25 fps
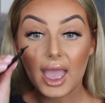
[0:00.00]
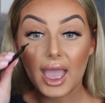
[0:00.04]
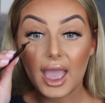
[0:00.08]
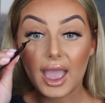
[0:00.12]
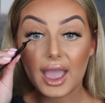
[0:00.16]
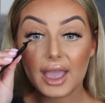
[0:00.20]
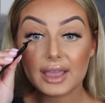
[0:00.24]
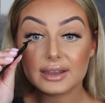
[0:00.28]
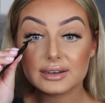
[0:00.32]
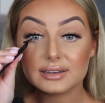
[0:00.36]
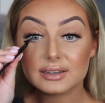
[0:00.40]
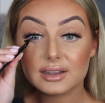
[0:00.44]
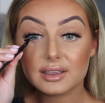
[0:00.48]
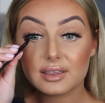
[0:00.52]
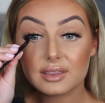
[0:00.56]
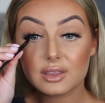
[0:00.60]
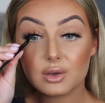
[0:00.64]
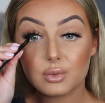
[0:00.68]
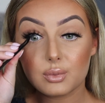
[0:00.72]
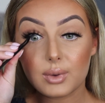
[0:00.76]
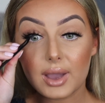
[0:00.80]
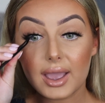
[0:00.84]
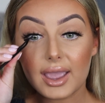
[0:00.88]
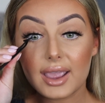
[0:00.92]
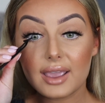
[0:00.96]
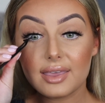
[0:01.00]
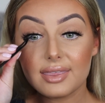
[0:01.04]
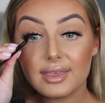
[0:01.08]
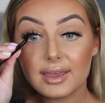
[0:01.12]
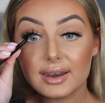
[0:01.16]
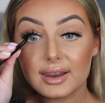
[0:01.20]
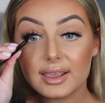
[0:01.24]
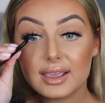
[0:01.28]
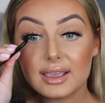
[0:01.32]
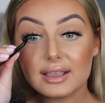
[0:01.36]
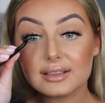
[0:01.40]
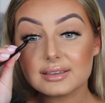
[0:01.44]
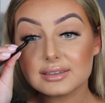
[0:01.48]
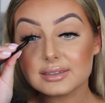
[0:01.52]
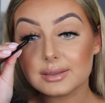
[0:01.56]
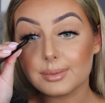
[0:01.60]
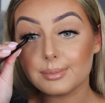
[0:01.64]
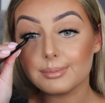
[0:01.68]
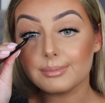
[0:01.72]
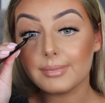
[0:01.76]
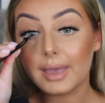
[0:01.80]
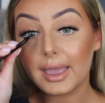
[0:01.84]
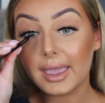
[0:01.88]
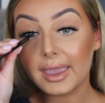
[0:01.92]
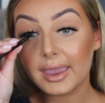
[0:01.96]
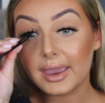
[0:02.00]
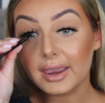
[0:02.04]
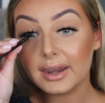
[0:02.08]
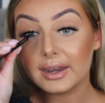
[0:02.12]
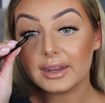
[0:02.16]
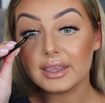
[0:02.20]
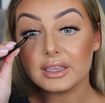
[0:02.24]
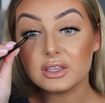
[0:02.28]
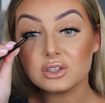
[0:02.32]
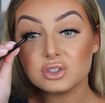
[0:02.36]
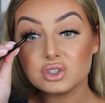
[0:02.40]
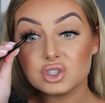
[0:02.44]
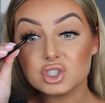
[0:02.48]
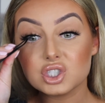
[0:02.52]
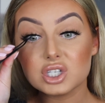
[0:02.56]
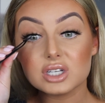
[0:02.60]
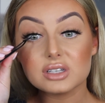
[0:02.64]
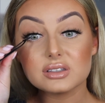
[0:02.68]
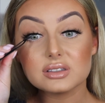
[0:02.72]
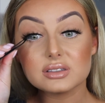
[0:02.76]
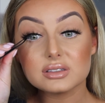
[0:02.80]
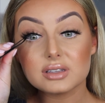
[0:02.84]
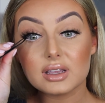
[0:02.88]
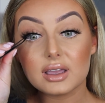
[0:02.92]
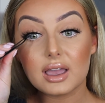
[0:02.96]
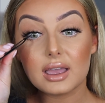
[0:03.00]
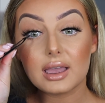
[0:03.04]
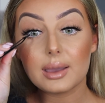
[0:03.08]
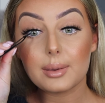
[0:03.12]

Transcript: and the way that it's made is just